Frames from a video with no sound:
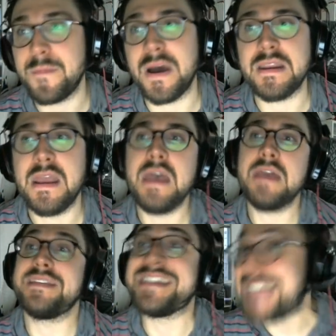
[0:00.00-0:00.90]
But
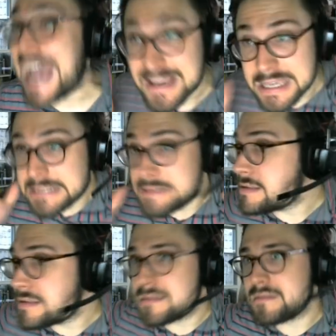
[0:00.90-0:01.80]
the
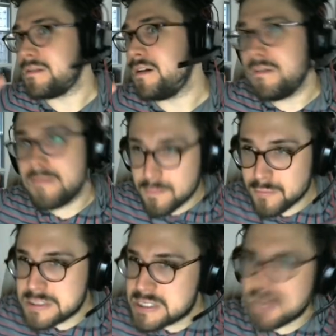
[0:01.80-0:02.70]
Italians, the
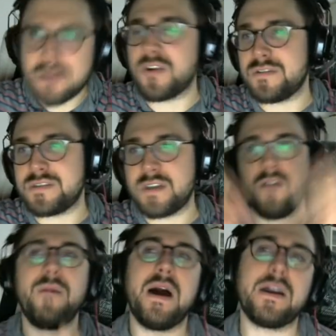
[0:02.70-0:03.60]
progenitors
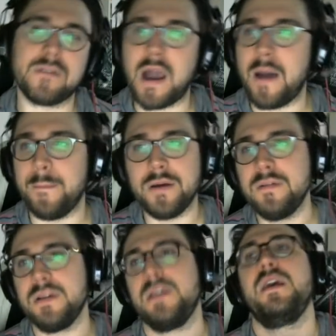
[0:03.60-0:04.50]
of modern combo,